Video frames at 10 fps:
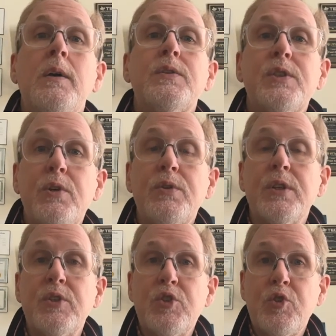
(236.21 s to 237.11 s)

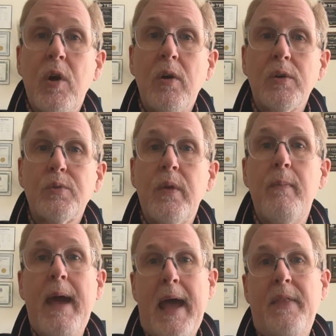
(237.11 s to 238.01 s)
Susan struggles with
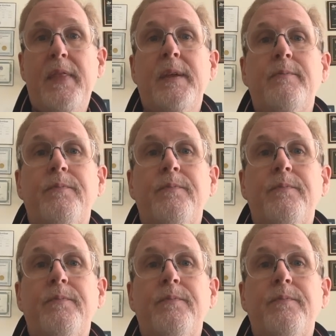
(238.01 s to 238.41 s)
math.